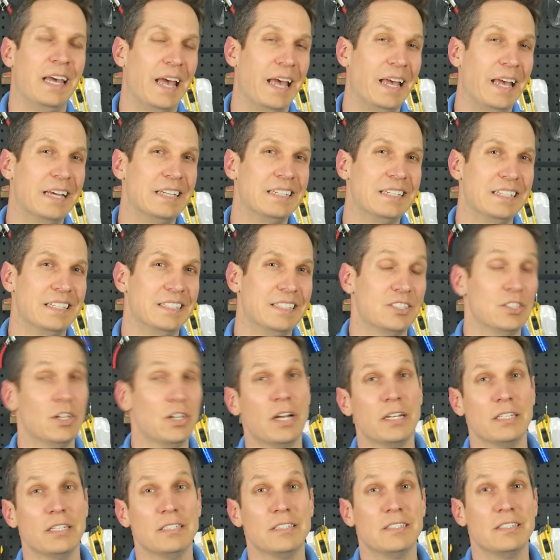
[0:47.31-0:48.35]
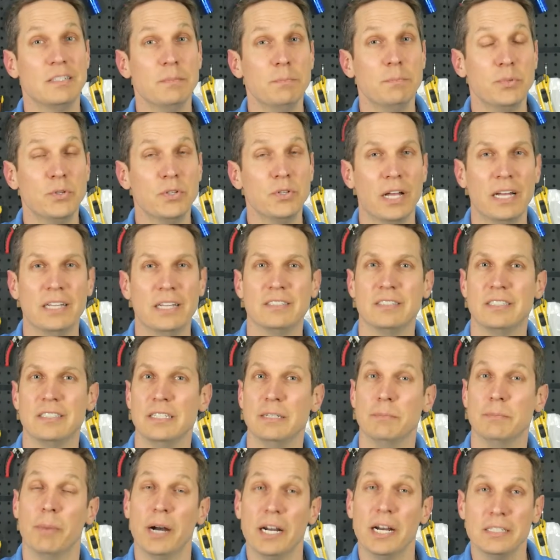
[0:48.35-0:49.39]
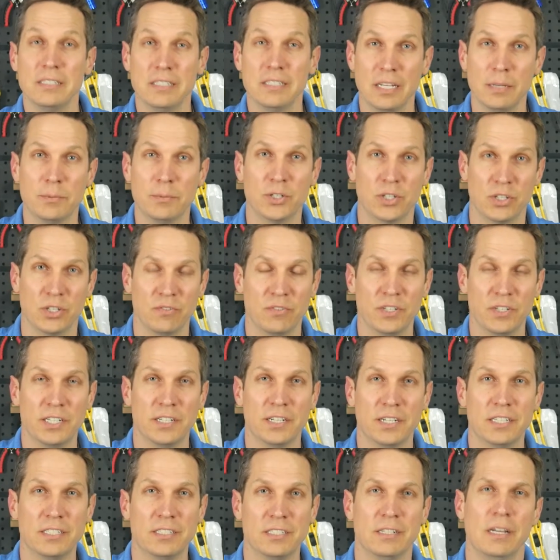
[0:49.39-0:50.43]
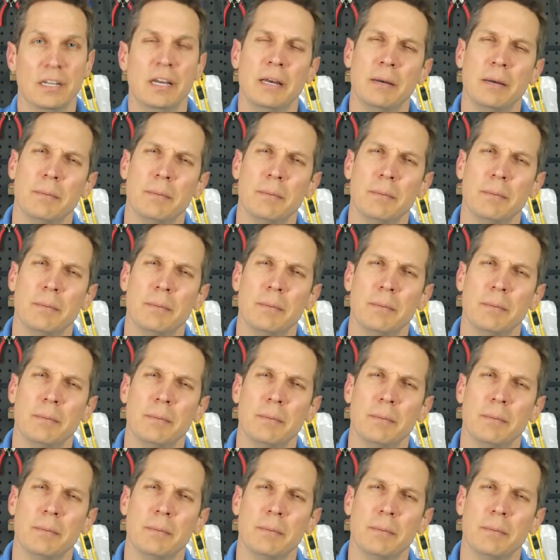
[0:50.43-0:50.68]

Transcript: And it's not as simple as the bistable configuration,